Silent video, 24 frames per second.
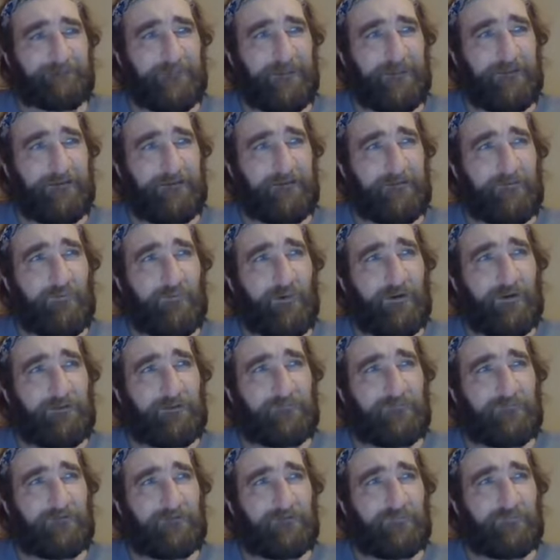
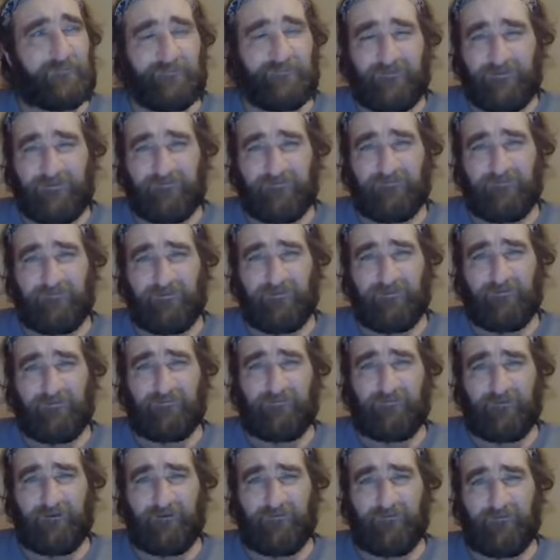anyone that was in
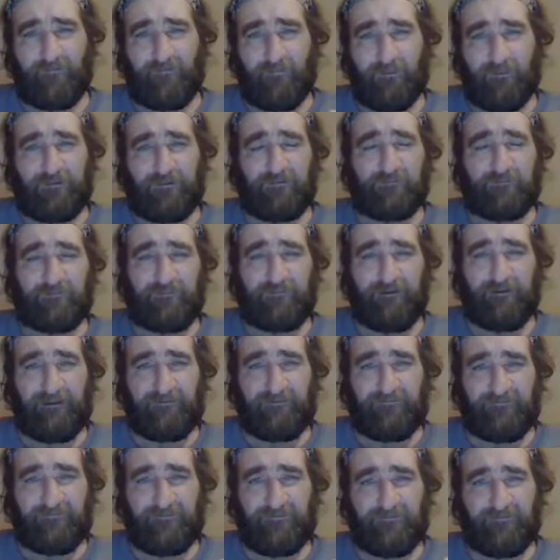those will
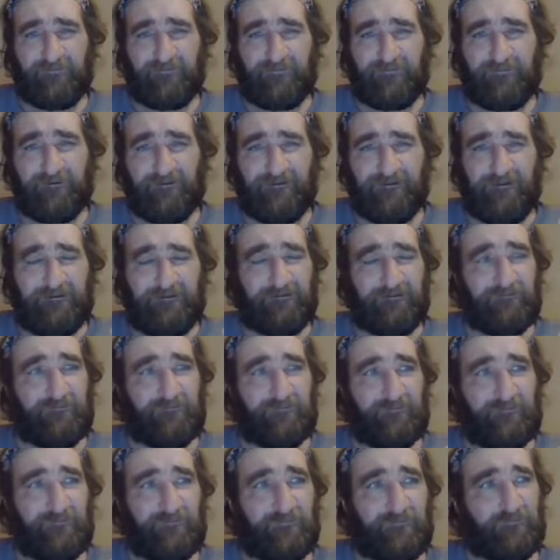transition
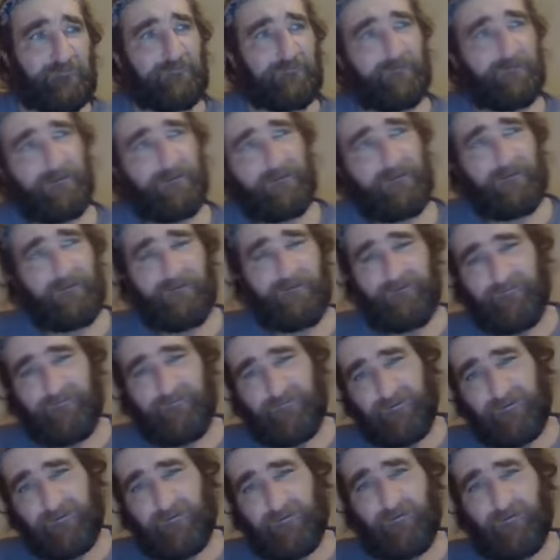into
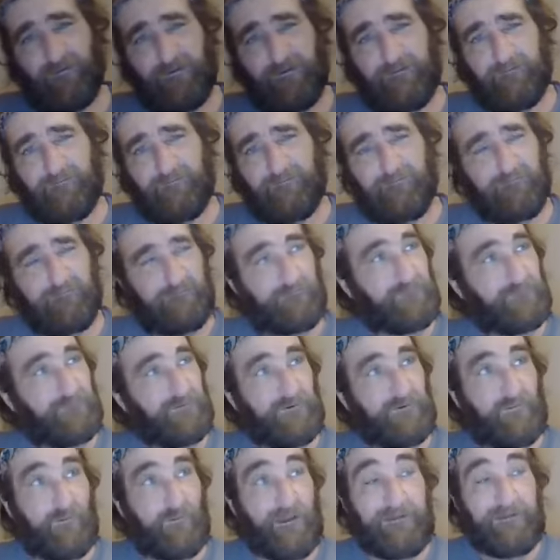the good
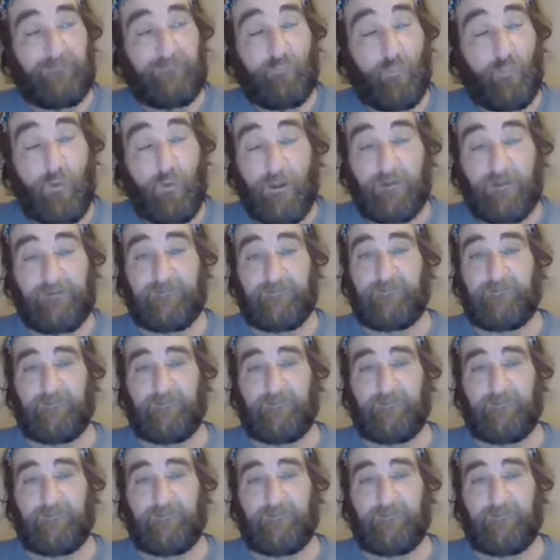great white